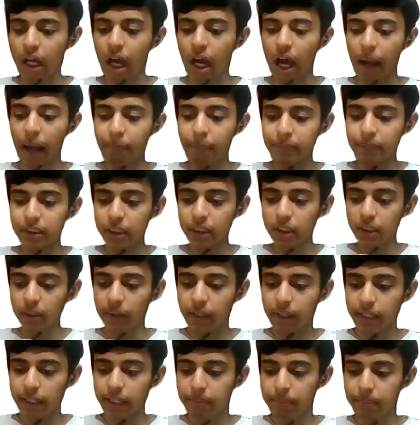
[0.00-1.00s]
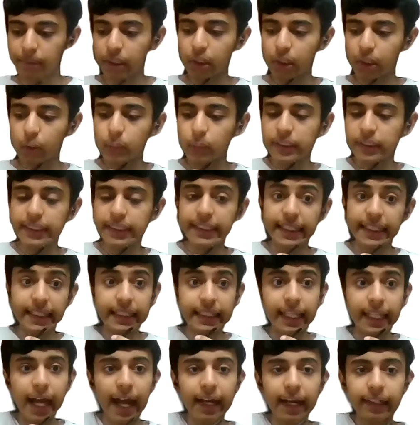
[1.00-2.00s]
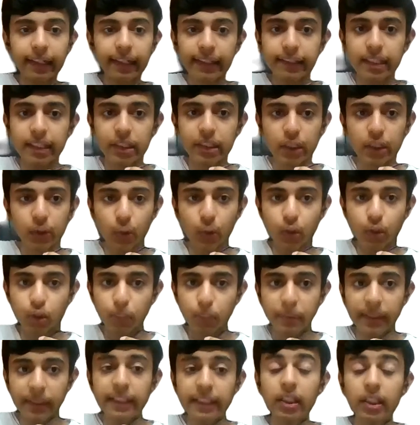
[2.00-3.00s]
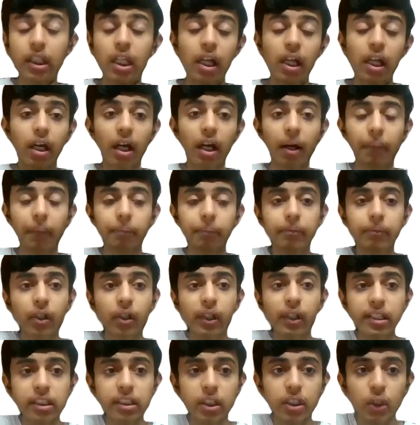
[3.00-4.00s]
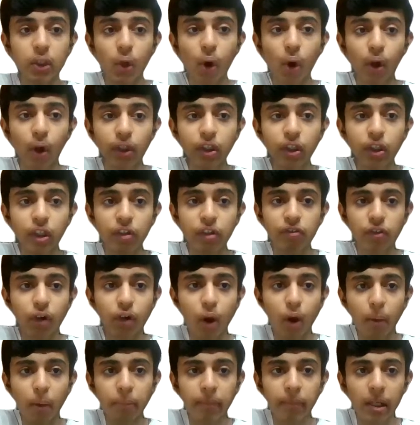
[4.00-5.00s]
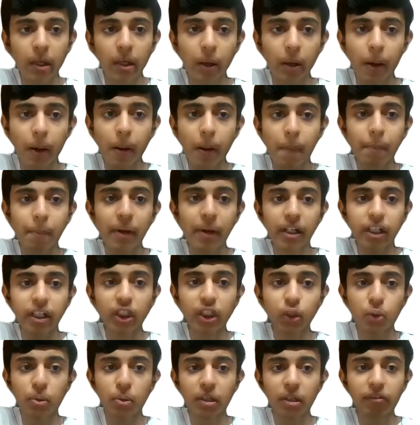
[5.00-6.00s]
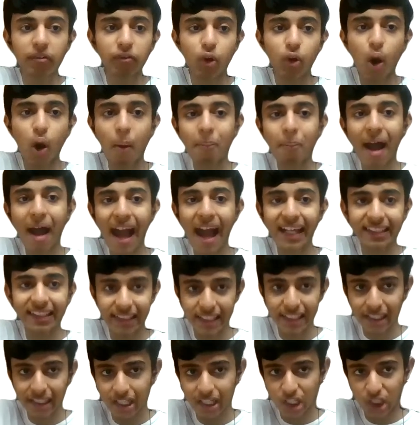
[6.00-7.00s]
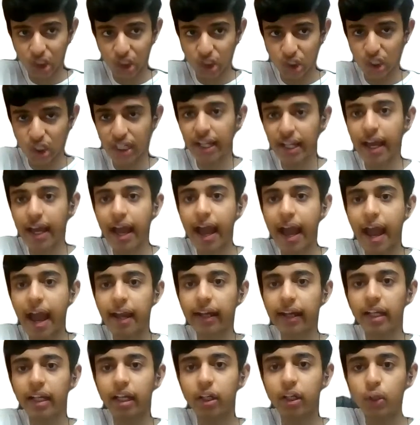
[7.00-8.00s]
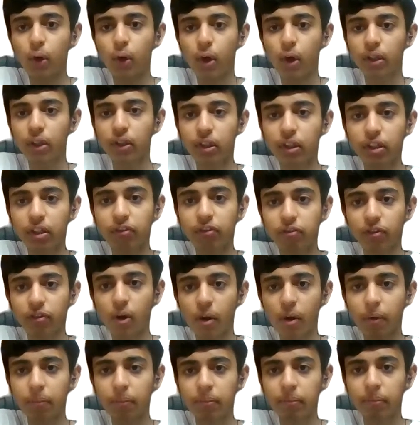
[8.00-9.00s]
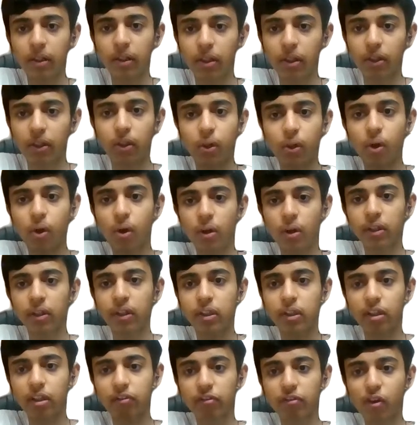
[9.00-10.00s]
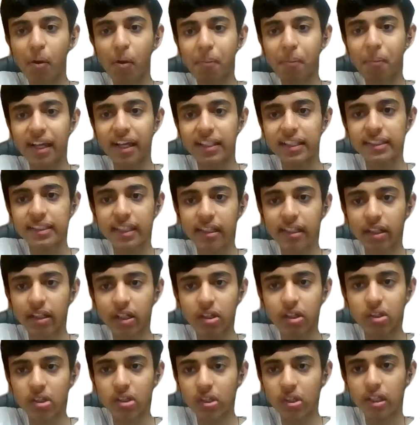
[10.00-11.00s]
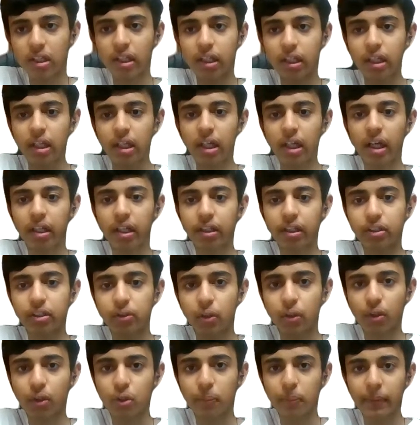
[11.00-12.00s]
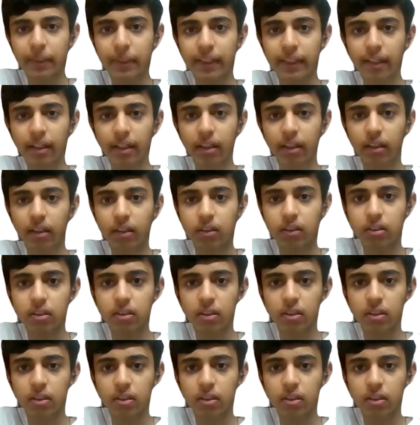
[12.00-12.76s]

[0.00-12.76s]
So you are able to see that this is going to be you can say non-uniform, but uniform acceleration. And here non-uniform acceleration. It is going to be like this.